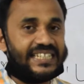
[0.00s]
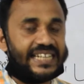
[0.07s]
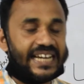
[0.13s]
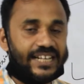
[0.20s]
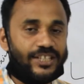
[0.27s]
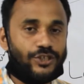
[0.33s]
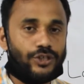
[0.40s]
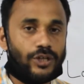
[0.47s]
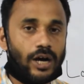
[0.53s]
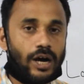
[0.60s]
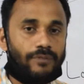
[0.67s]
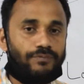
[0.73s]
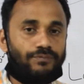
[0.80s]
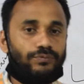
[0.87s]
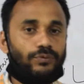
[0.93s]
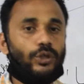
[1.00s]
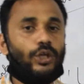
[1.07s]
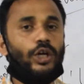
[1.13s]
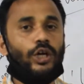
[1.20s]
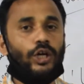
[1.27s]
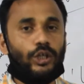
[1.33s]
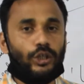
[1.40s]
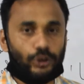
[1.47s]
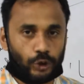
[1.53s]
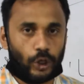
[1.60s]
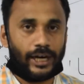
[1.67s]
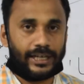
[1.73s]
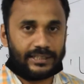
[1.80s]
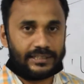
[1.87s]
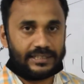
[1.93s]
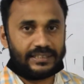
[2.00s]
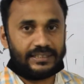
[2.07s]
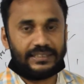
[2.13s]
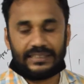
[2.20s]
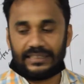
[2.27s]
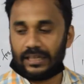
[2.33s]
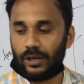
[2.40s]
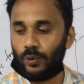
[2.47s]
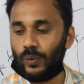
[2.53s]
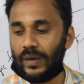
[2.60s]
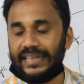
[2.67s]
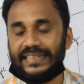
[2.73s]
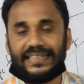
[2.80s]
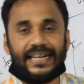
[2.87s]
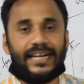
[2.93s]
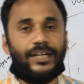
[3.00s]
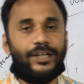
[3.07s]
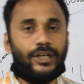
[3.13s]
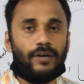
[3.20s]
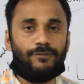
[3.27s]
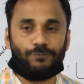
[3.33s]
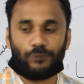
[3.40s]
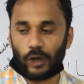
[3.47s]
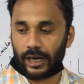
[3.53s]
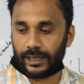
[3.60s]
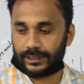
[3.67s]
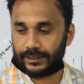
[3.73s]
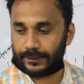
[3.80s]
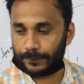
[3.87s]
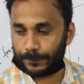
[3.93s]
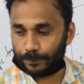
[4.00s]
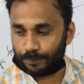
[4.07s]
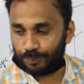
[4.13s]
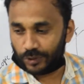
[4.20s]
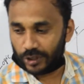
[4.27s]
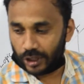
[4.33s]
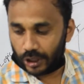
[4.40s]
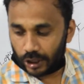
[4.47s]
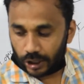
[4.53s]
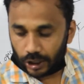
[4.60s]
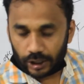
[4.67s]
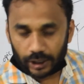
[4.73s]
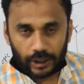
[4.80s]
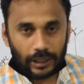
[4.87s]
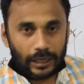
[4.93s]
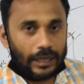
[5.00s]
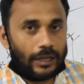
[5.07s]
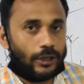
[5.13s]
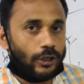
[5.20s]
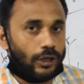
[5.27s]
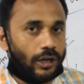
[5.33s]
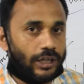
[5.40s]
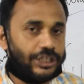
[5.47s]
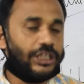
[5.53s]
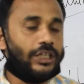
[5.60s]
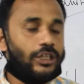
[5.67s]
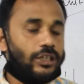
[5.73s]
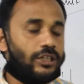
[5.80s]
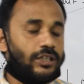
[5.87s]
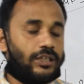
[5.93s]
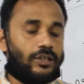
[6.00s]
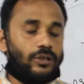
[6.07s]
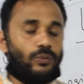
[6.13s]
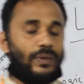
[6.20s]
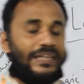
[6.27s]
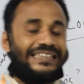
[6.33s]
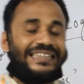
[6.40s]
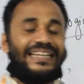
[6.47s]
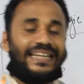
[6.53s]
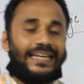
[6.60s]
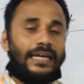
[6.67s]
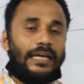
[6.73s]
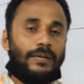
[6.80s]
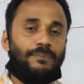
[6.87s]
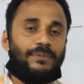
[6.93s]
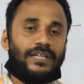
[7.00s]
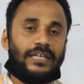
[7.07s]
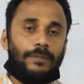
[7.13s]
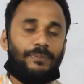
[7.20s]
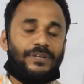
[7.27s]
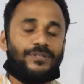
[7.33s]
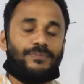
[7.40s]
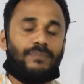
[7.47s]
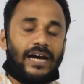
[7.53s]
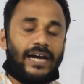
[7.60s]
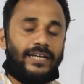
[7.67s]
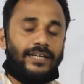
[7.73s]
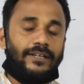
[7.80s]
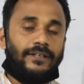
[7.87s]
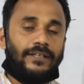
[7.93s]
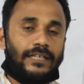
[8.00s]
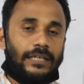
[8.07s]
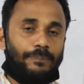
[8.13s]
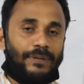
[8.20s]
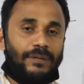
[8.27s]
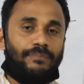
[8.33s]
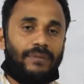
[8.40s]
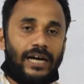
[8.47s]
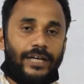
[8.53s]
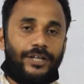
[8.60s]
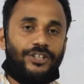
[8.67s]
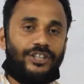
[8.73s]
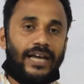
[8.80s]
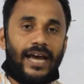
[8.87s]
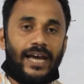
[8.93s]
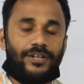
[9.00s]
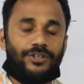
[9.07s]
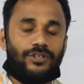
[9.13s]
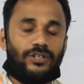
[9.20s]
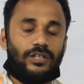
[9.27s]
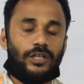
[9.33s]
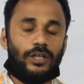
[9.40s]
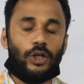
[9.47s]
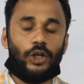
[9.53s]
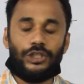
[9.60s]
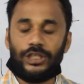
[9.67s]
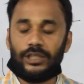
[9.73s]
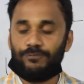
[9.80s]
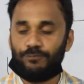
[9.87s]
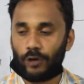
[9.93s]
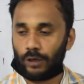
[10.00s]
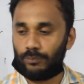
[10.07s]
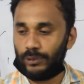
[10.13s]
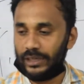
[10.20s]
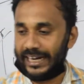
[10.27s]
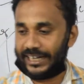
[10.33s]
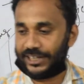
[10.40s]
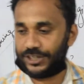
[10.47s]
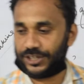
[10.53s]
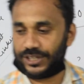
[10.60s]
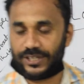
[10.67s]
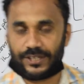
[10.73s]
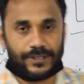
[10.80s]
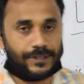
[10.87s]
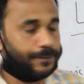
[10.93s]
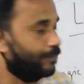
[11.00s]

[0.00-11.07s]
science of thought. Now what kind of thought? Logic, one thing keep in mind that logic formulates